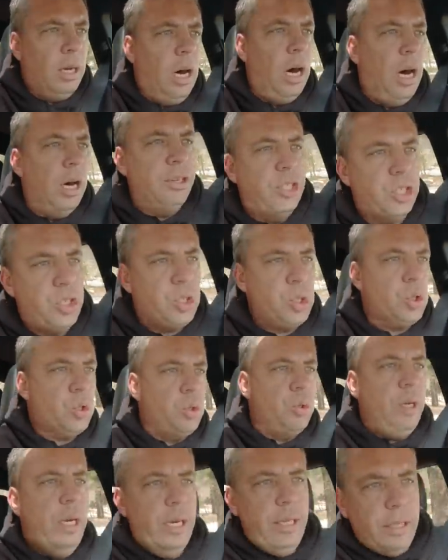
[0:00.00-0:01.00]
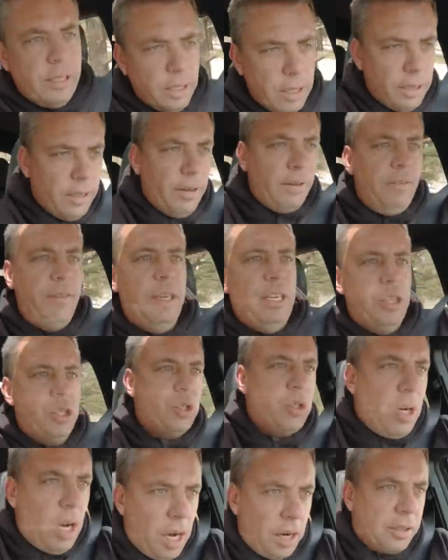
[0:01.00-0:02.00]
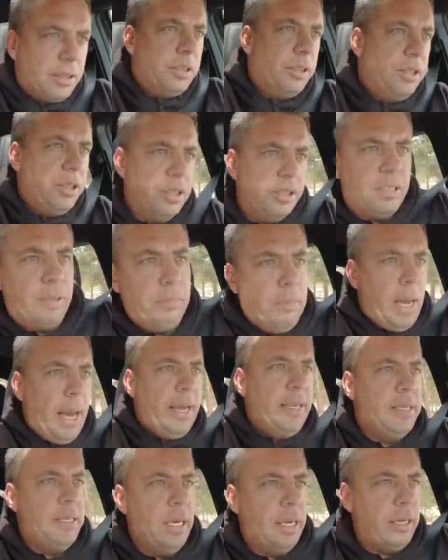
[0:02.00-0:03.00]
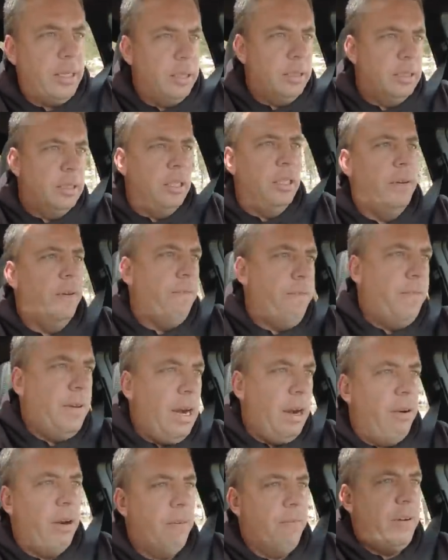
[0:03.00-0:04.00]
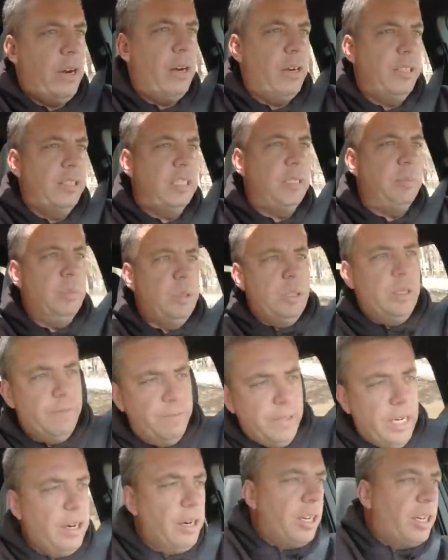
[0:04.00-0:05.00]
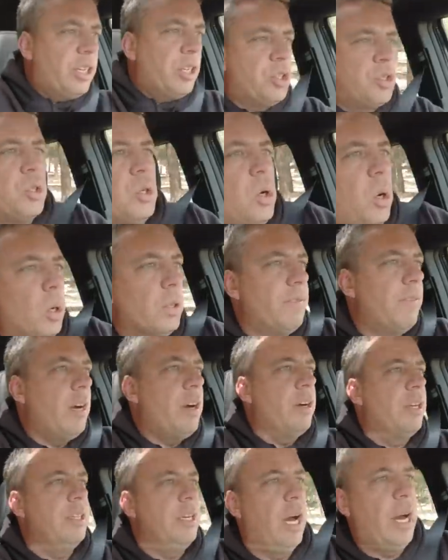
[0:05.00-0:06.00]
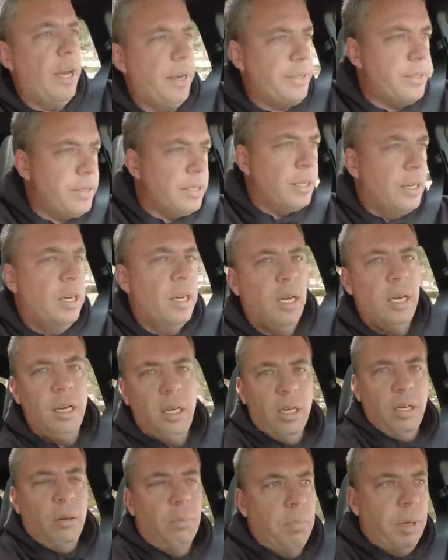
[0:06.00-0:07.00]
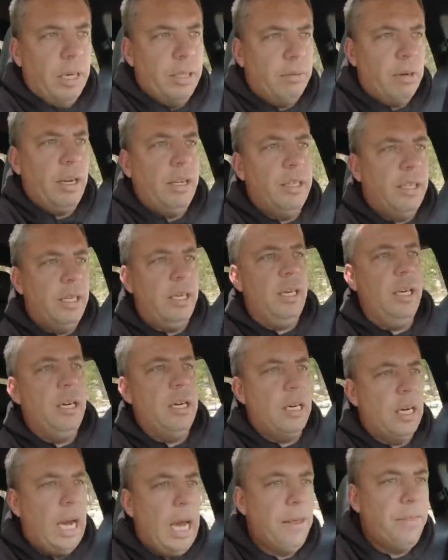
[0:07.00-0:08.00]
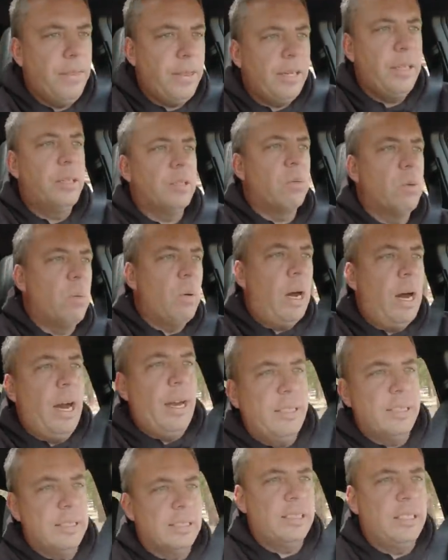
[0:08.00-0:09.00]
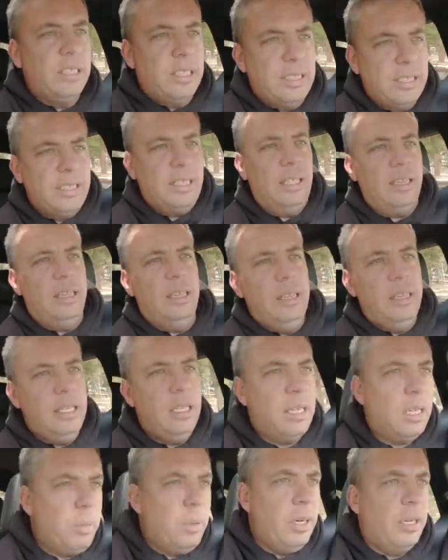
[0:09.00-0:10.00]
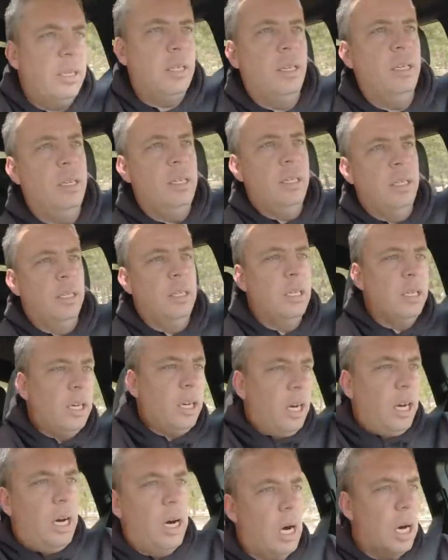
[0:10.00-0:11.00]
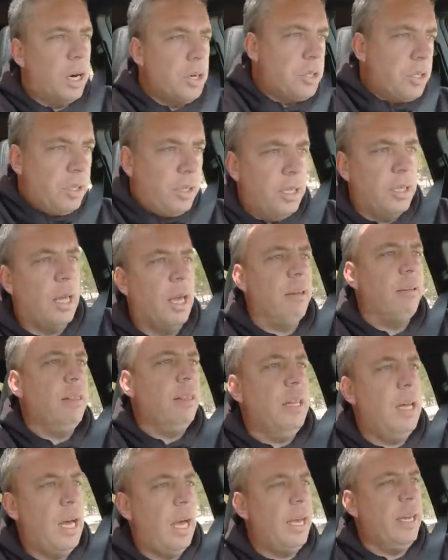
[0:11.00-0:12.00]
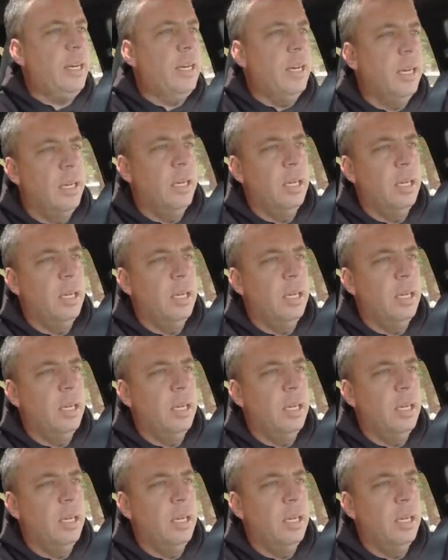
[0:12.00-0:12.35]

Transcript: On the street, these shocks are just amazing. Very, very smooth, very controlled, very nice. But right here, I think the ride is just a little bit harsher than I like.